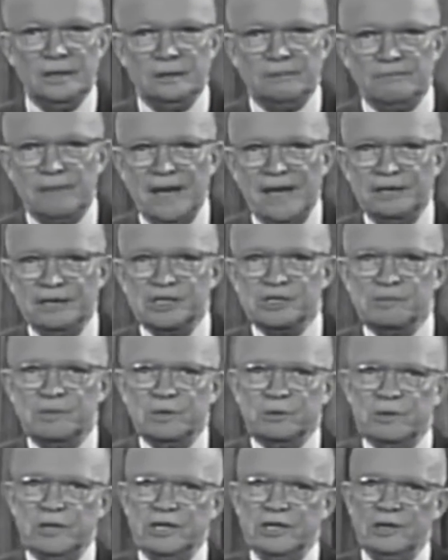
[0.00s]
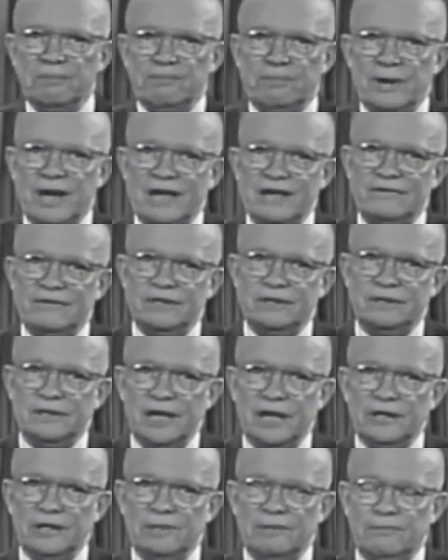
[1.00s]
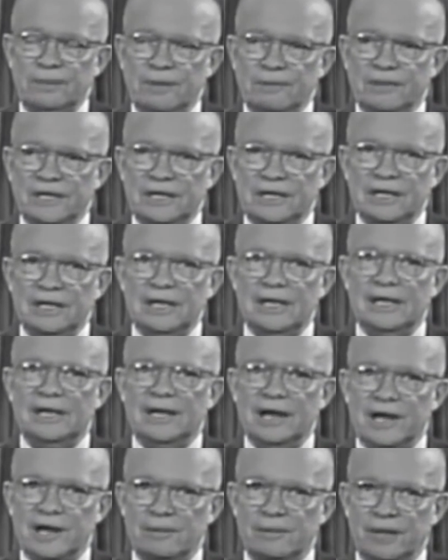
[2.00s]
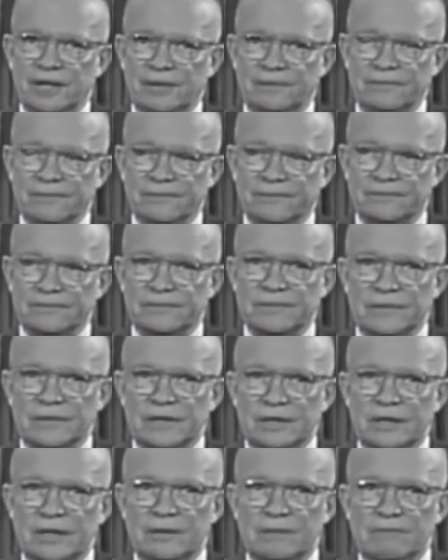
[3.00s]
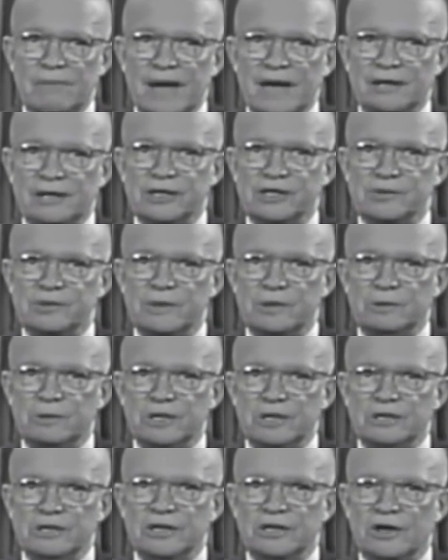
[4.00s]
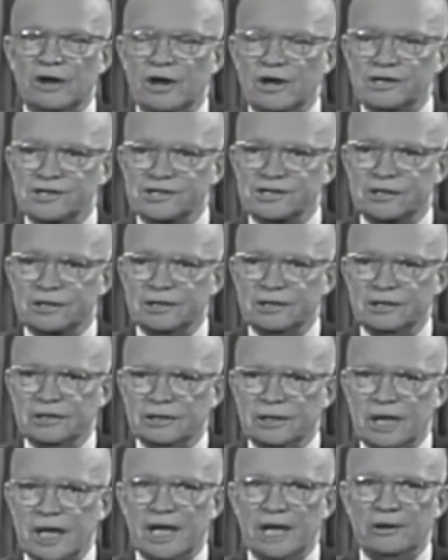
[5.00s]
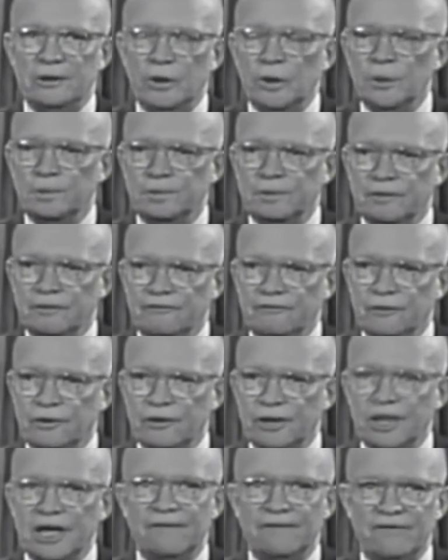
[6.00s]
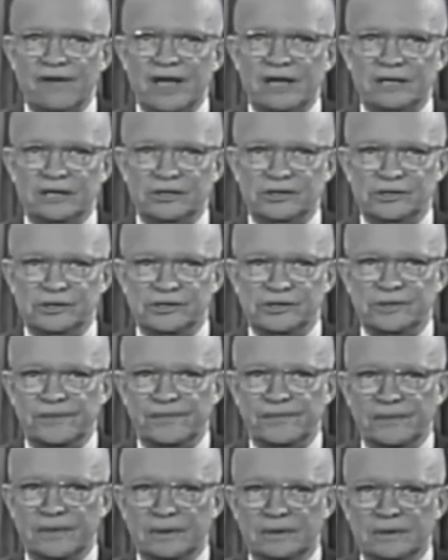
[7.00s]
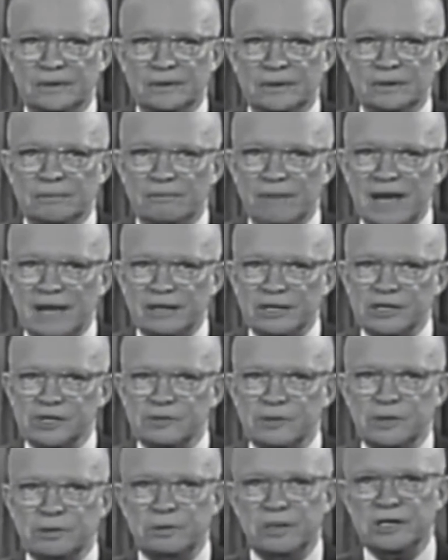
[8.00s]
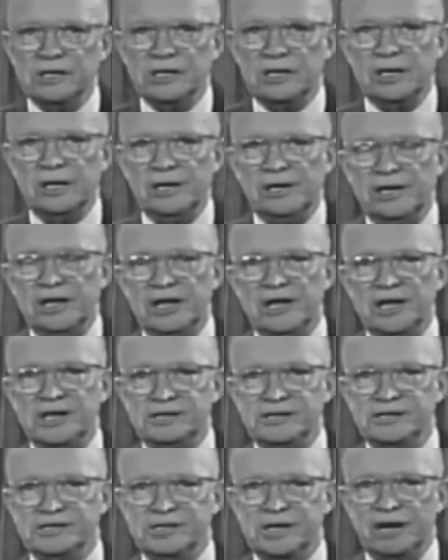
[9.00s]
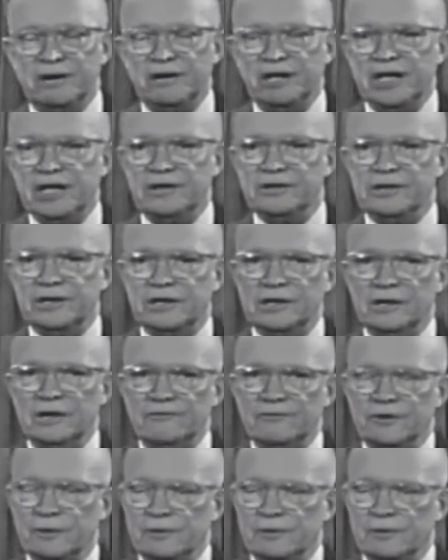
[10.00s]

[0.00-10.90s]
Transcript: Balance between the private and the public economy. Balance between the cost and hoped-for advantages. Balance between the clearly necessary and the